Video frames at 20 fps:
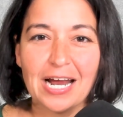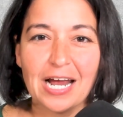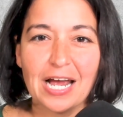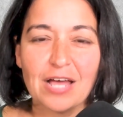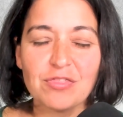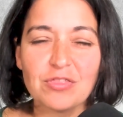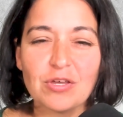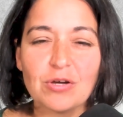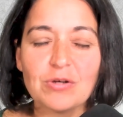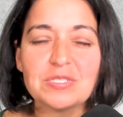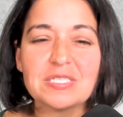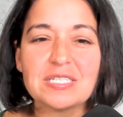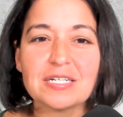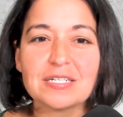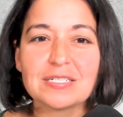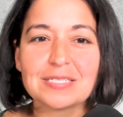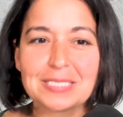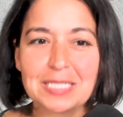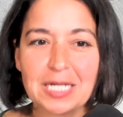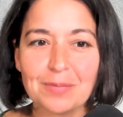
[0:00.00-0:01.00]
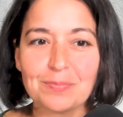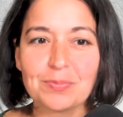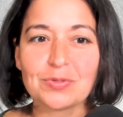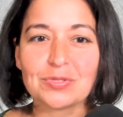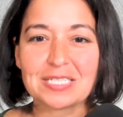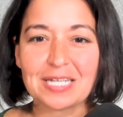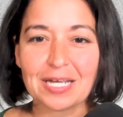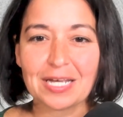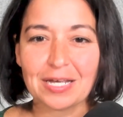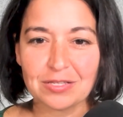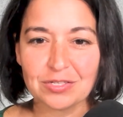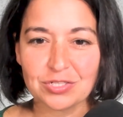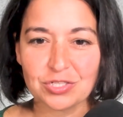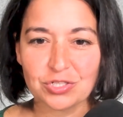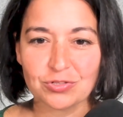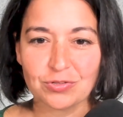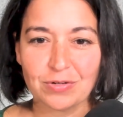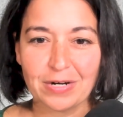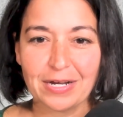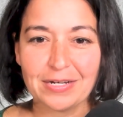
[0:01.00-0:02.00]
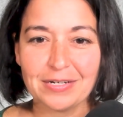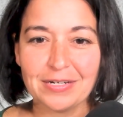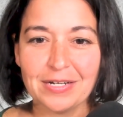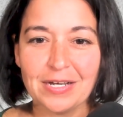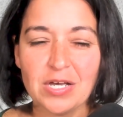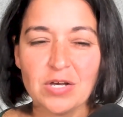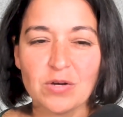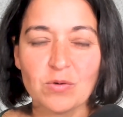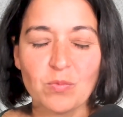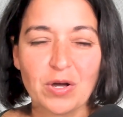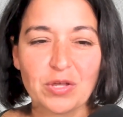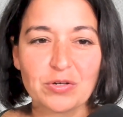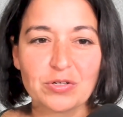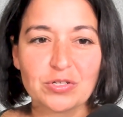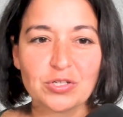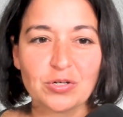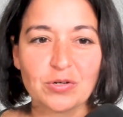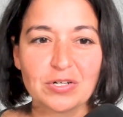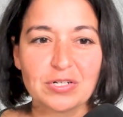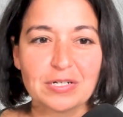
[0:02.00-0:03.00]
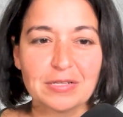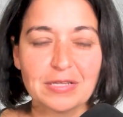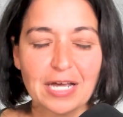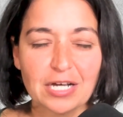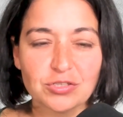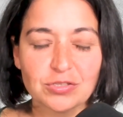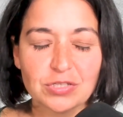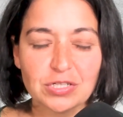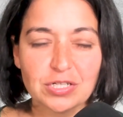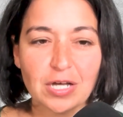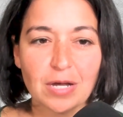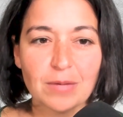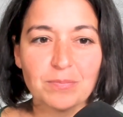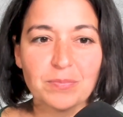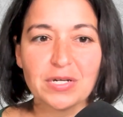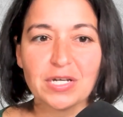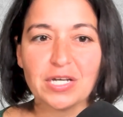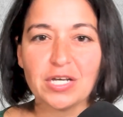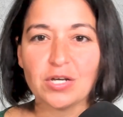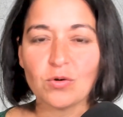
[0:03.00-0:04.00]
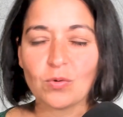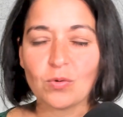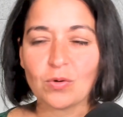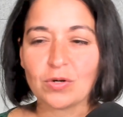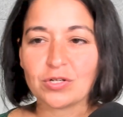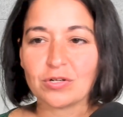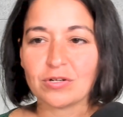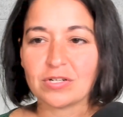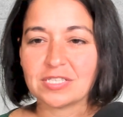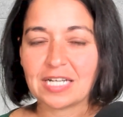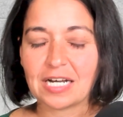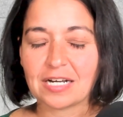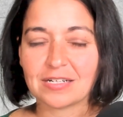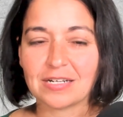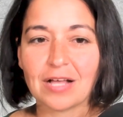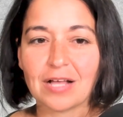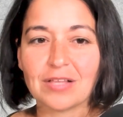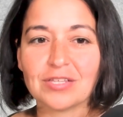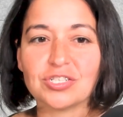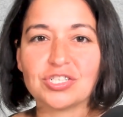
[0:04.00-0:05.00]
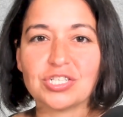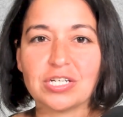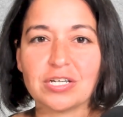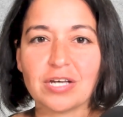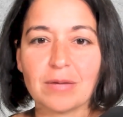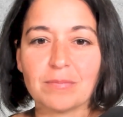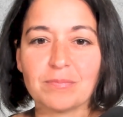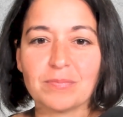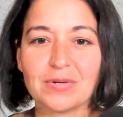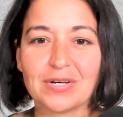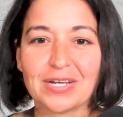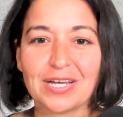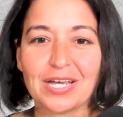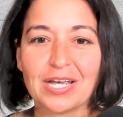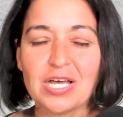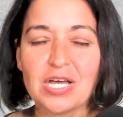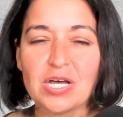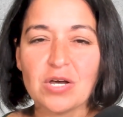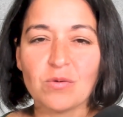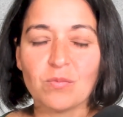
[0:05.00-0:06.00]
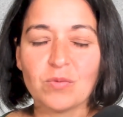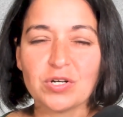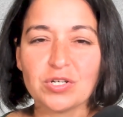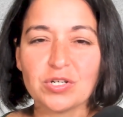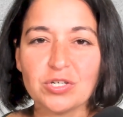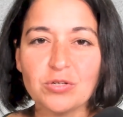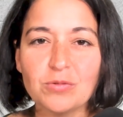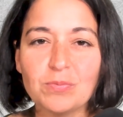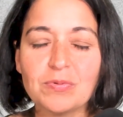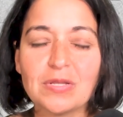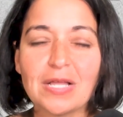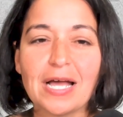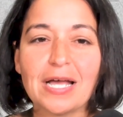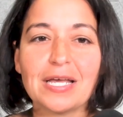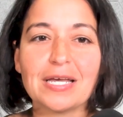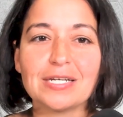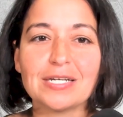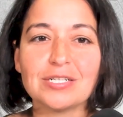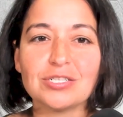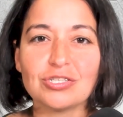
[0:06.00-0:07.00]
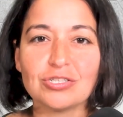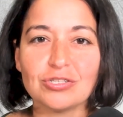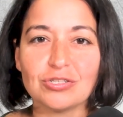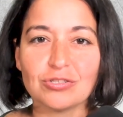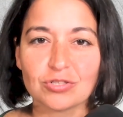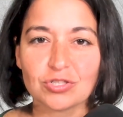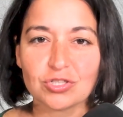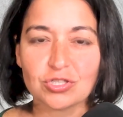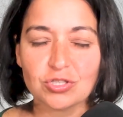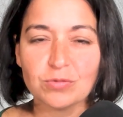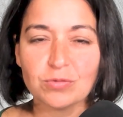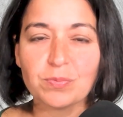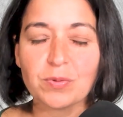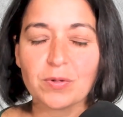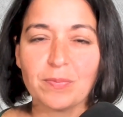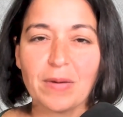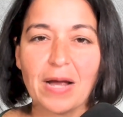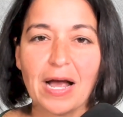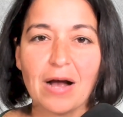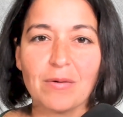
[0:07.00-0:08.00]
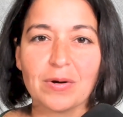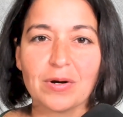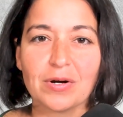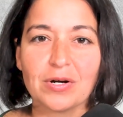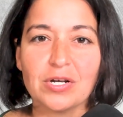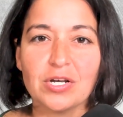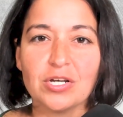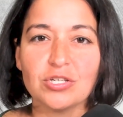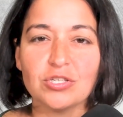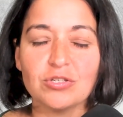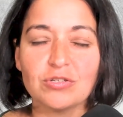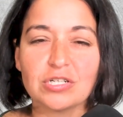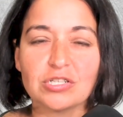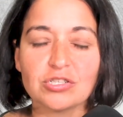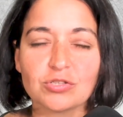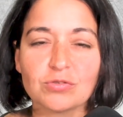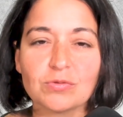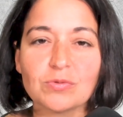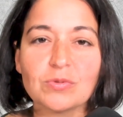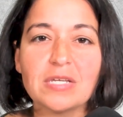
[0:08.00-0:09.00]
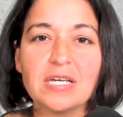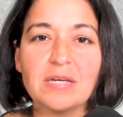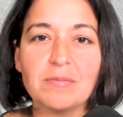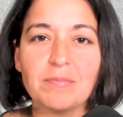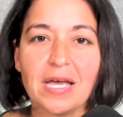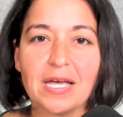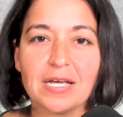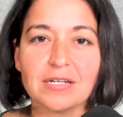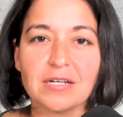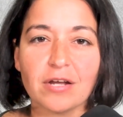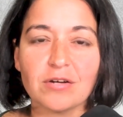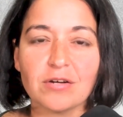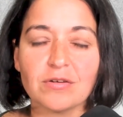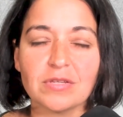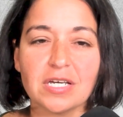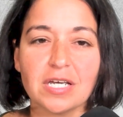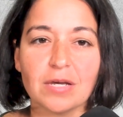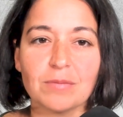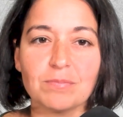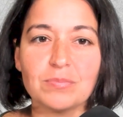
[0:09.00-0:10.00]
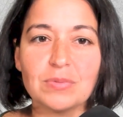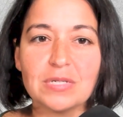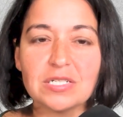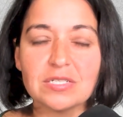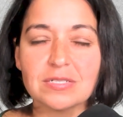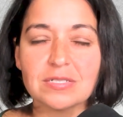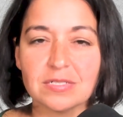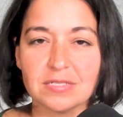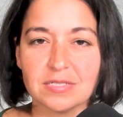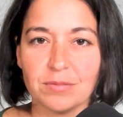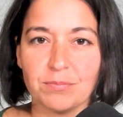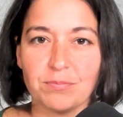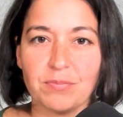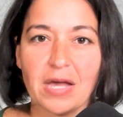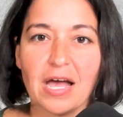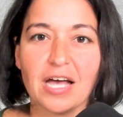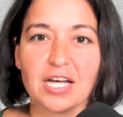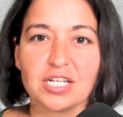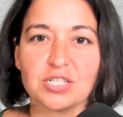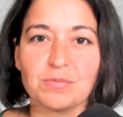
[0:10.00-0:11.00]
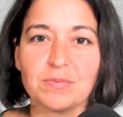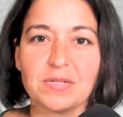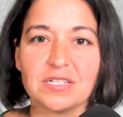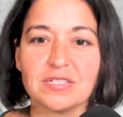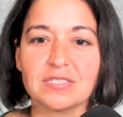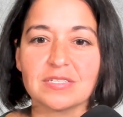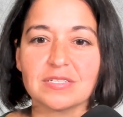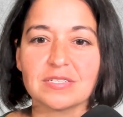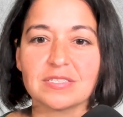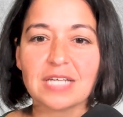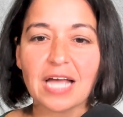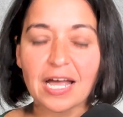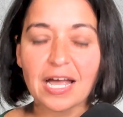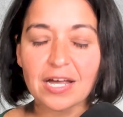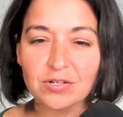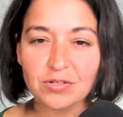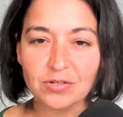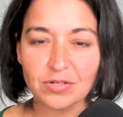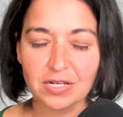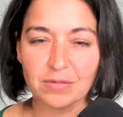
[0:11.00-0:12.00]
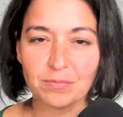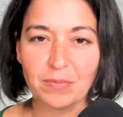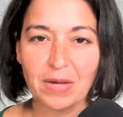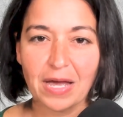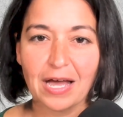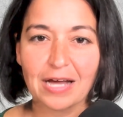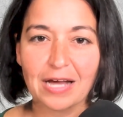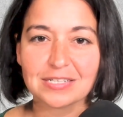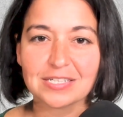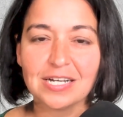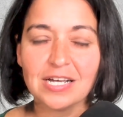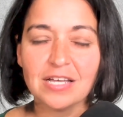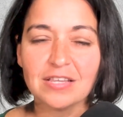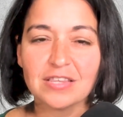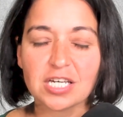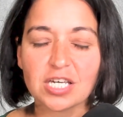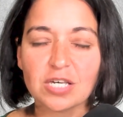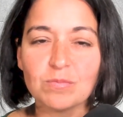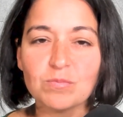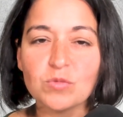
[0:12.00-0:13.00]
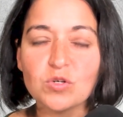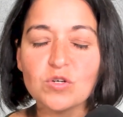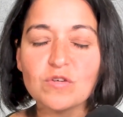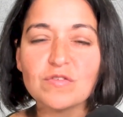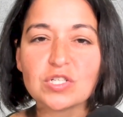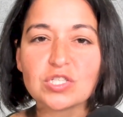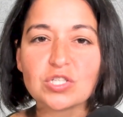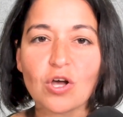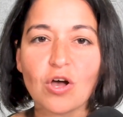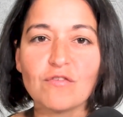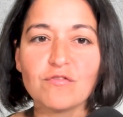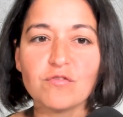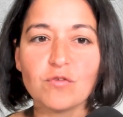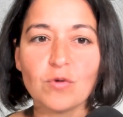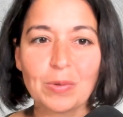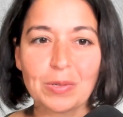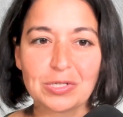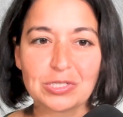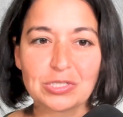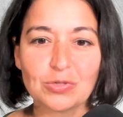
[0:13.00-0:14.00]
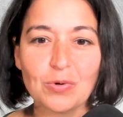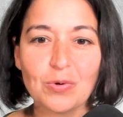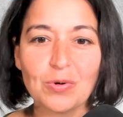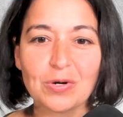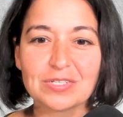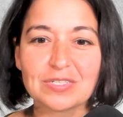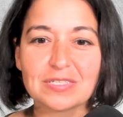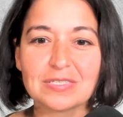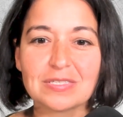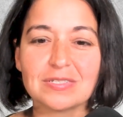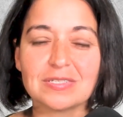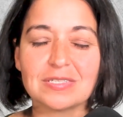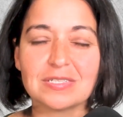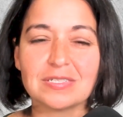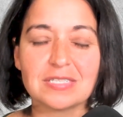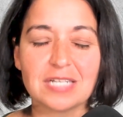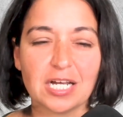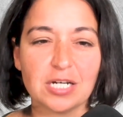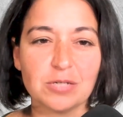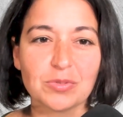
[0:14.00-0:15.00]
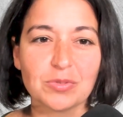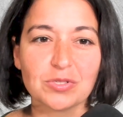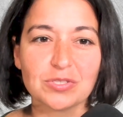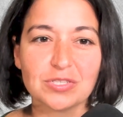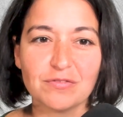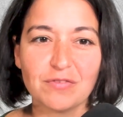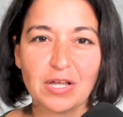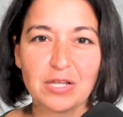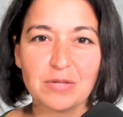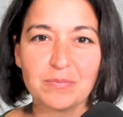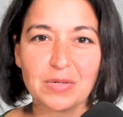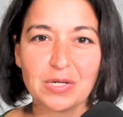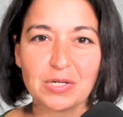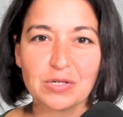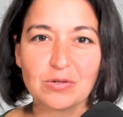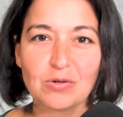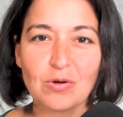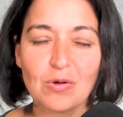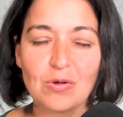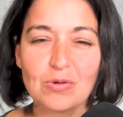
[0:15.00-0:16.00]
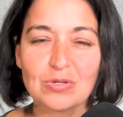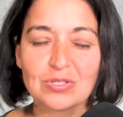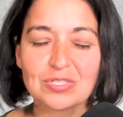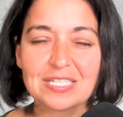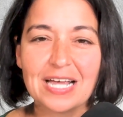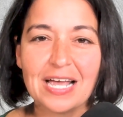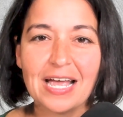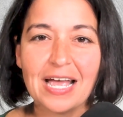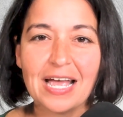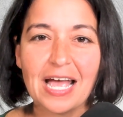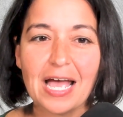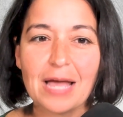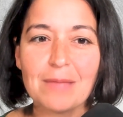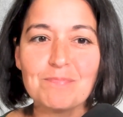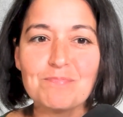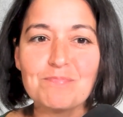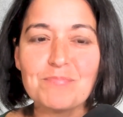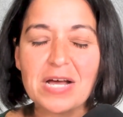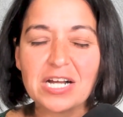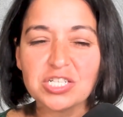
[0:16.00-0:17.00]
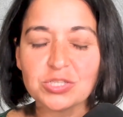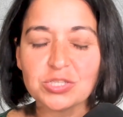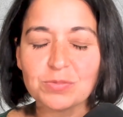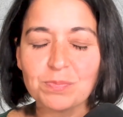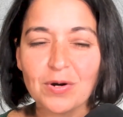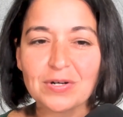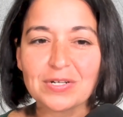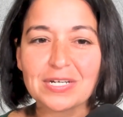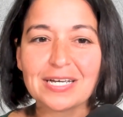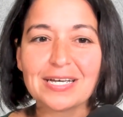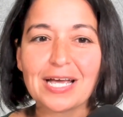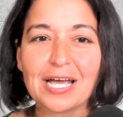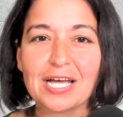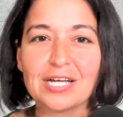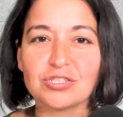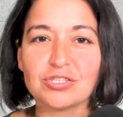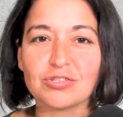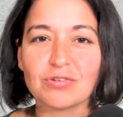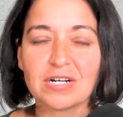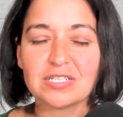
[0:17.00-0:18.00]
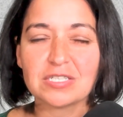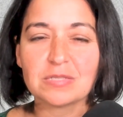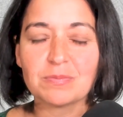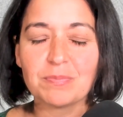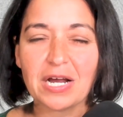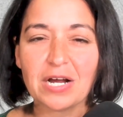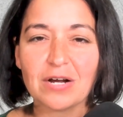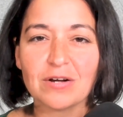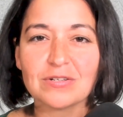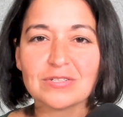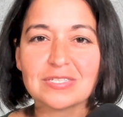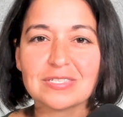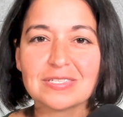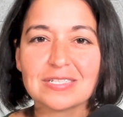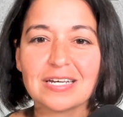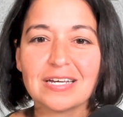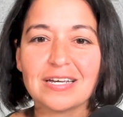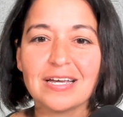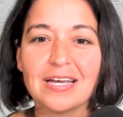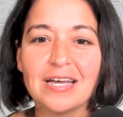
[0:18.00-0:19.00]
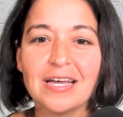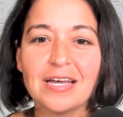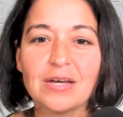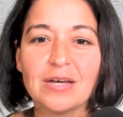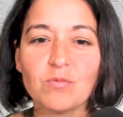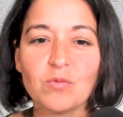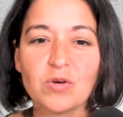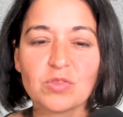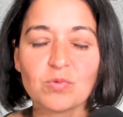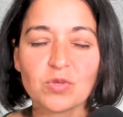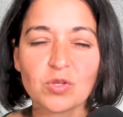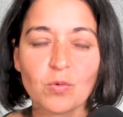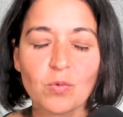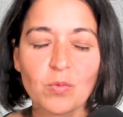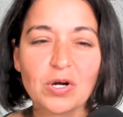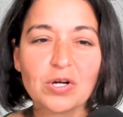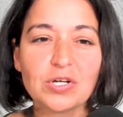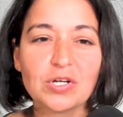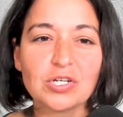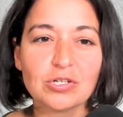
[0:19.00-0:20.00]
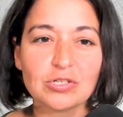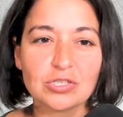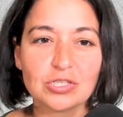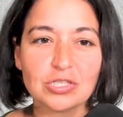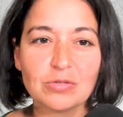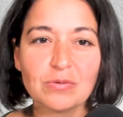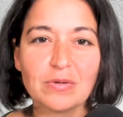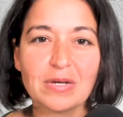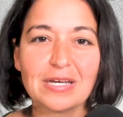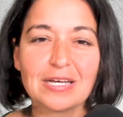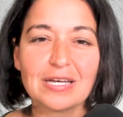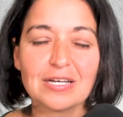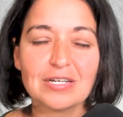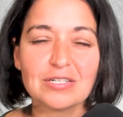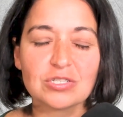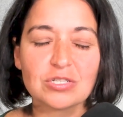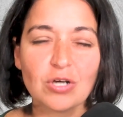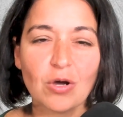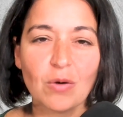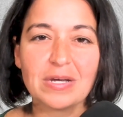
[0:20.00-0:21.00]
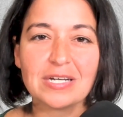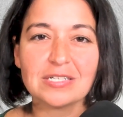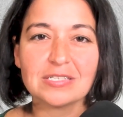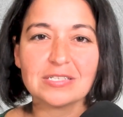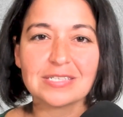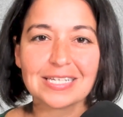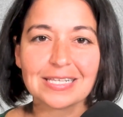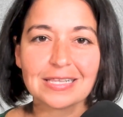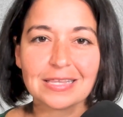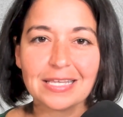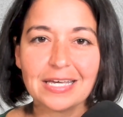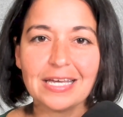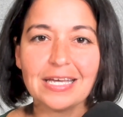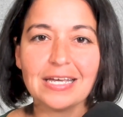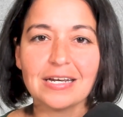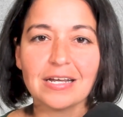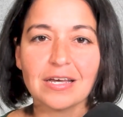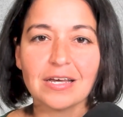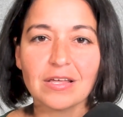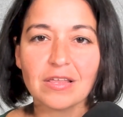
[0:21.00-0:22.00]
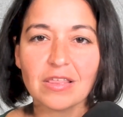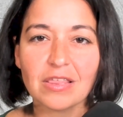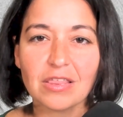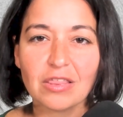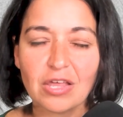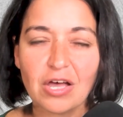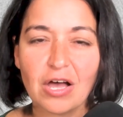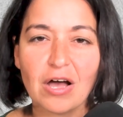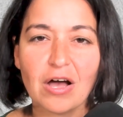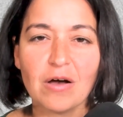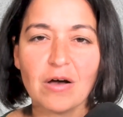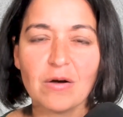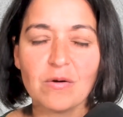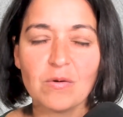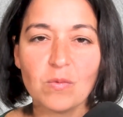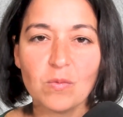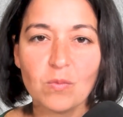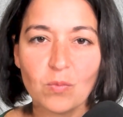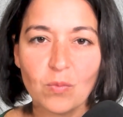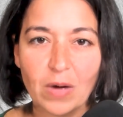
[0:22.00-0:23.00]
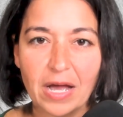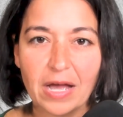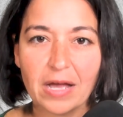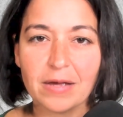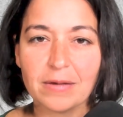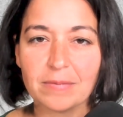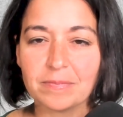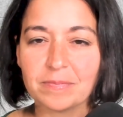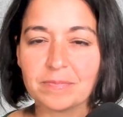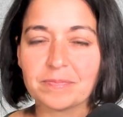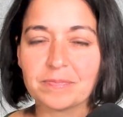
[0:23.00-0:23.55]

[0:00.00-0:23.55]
And those examples illustrate, whether you're an electric company or you're a technology company, when you play into your superpower, you can truly make not only a business impact, but a societal impact that can move us all forward towards the Sustainable Development Goals. And benchmarking and transparency with the work you're doing is going to lead the way.